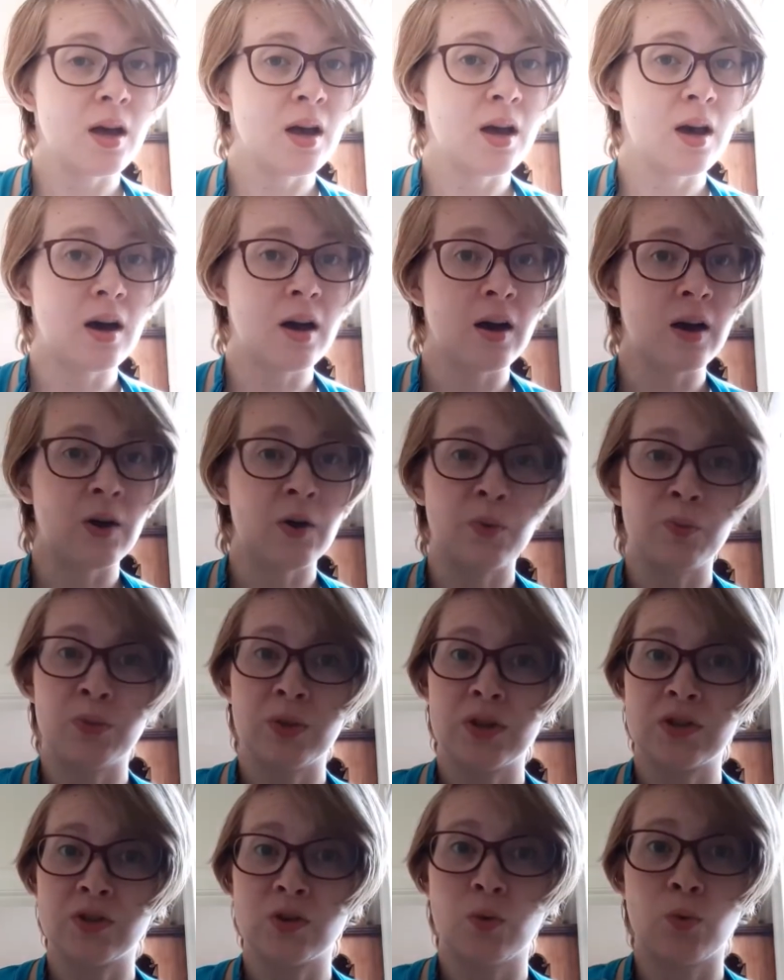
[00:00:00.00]

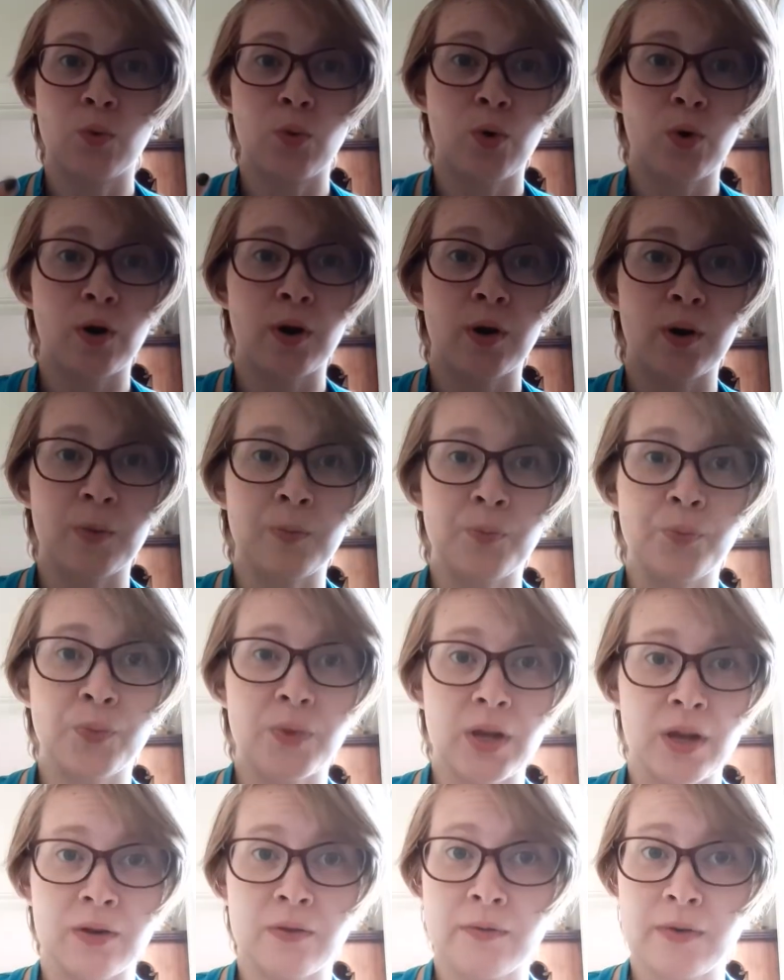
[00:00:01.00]
It's a warm
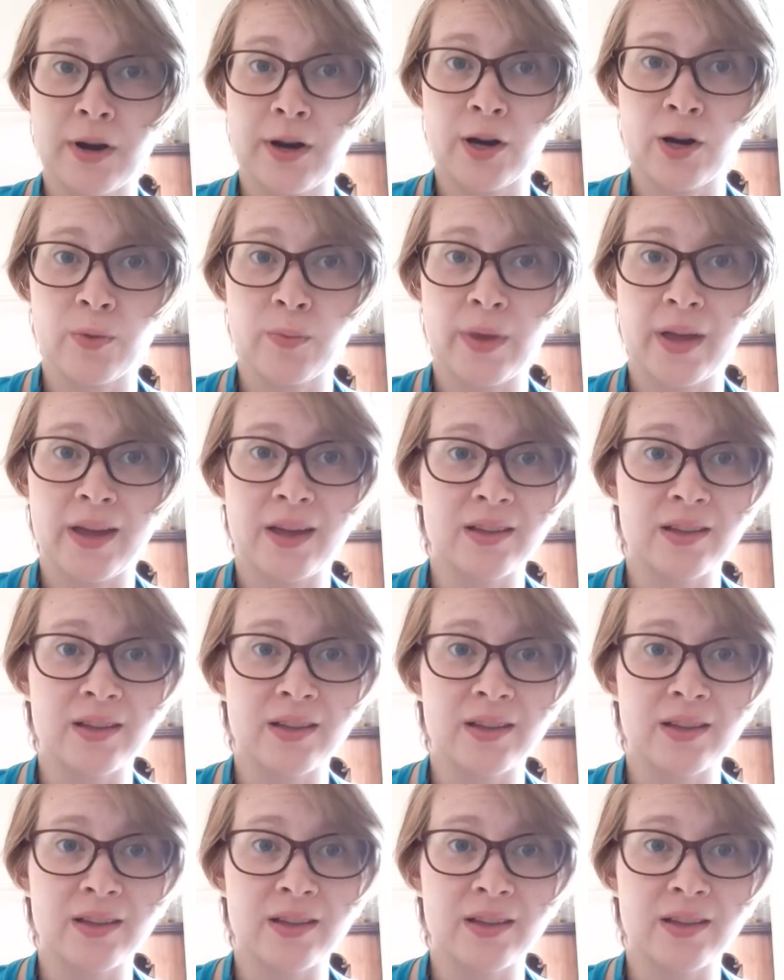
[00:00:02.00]
environment,